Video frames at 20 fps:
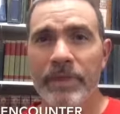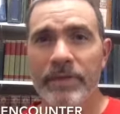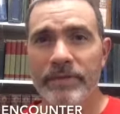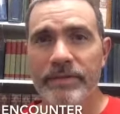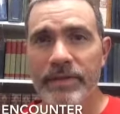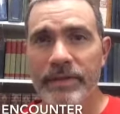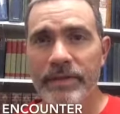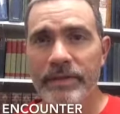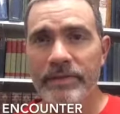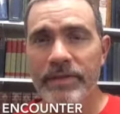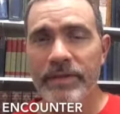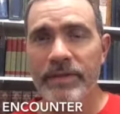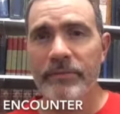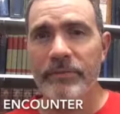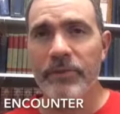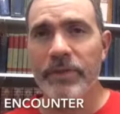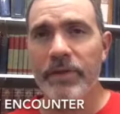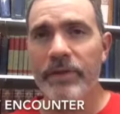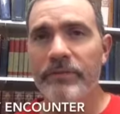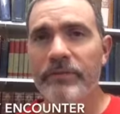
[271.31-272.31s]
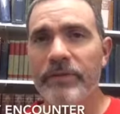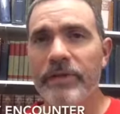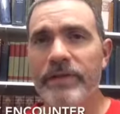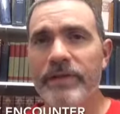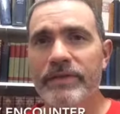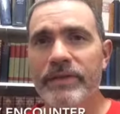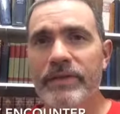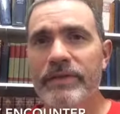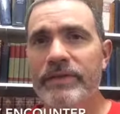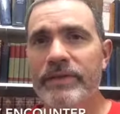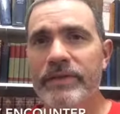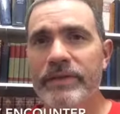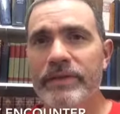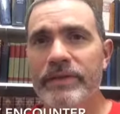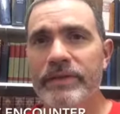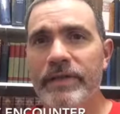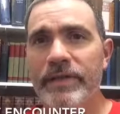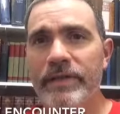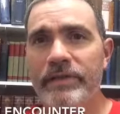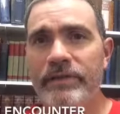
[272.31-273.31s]
says that if we confess our
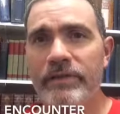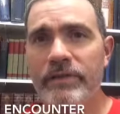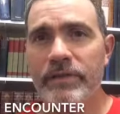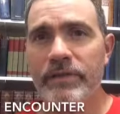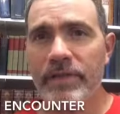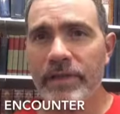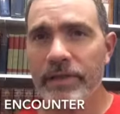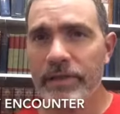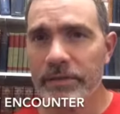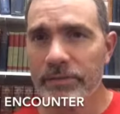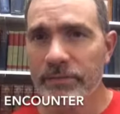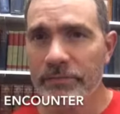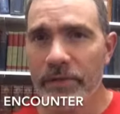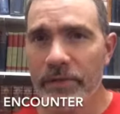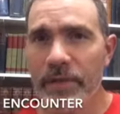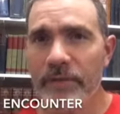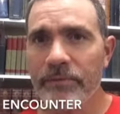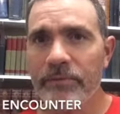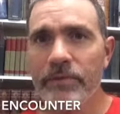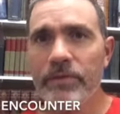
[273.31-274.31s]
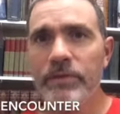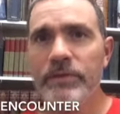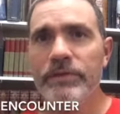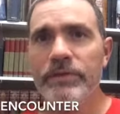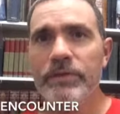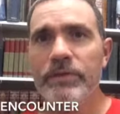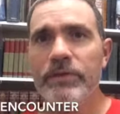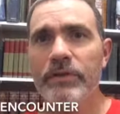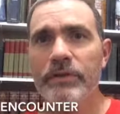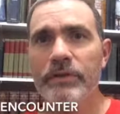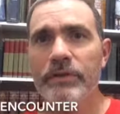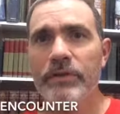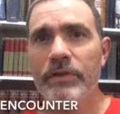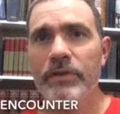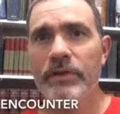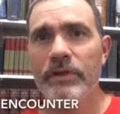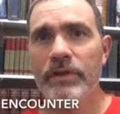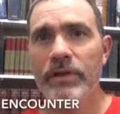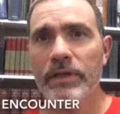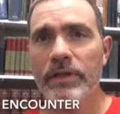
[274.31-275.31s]
sins he is he is faithful to
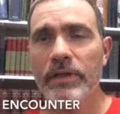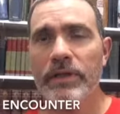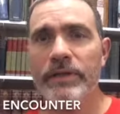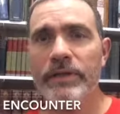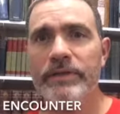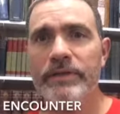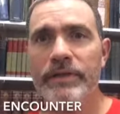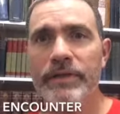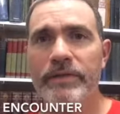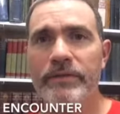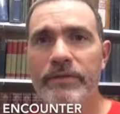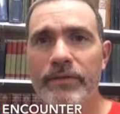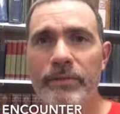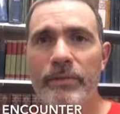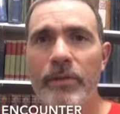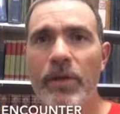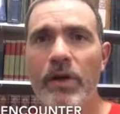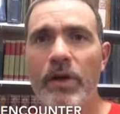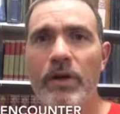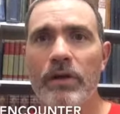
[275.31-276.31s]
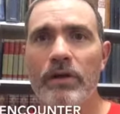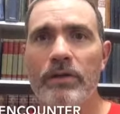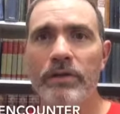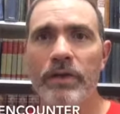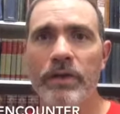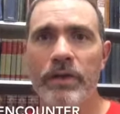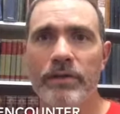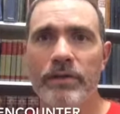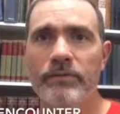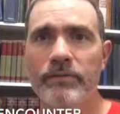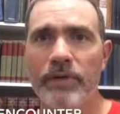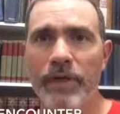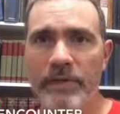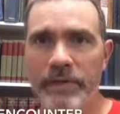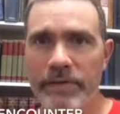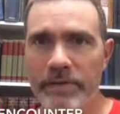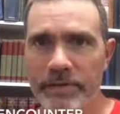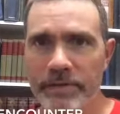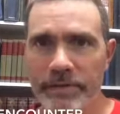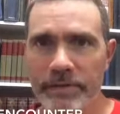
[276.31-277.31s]
cleanse us from all
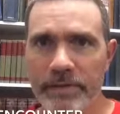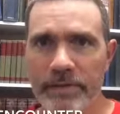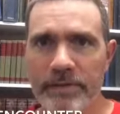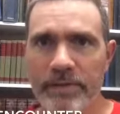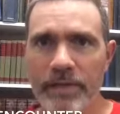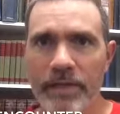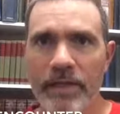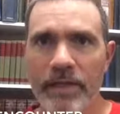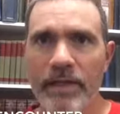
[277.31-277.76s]
unrighteousness